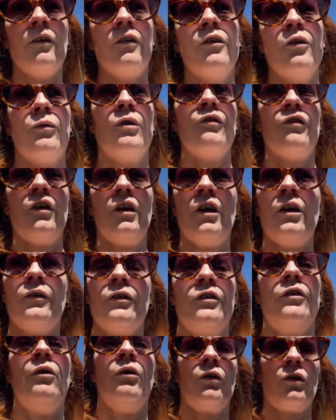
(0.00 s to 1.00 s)
the river here
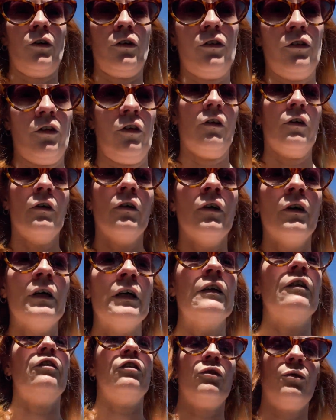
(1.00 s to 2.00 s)
is not good to
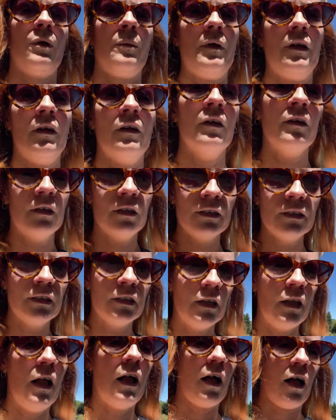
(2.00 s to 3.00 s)
swim in.
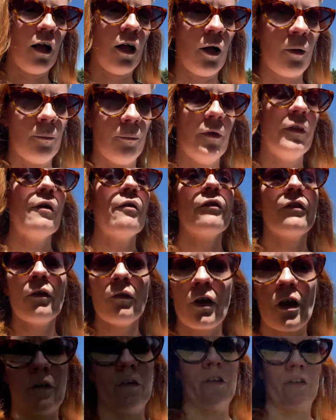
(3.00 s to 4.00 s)
But
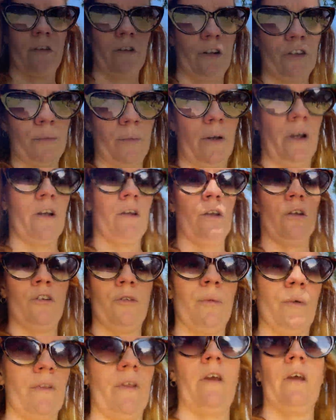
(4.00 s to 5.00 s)
there are areas close by I
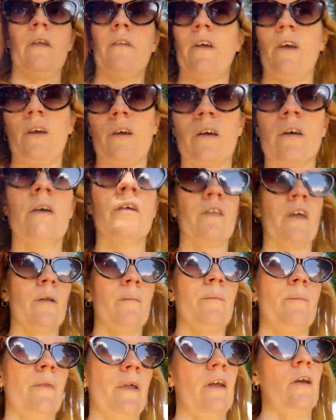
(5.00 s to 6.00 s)
could, but
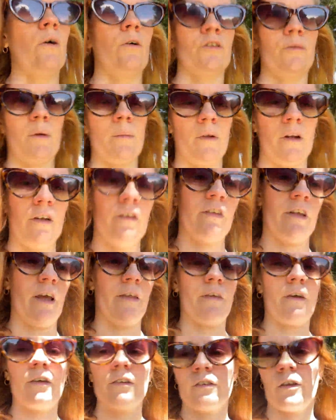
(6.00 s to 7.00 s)
they cost me money to get
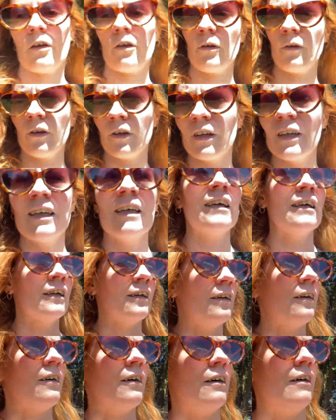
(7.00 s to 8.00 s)
there. So
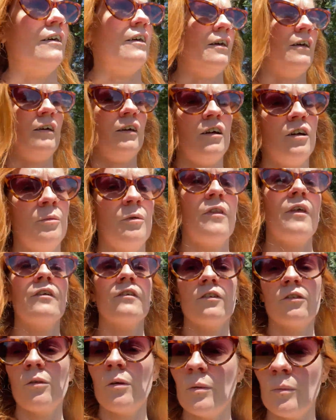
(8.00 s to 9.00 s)
but
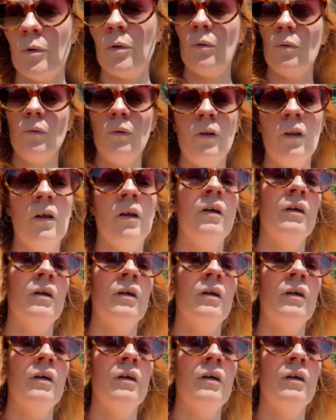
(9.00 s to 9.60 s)
there's a swimming pool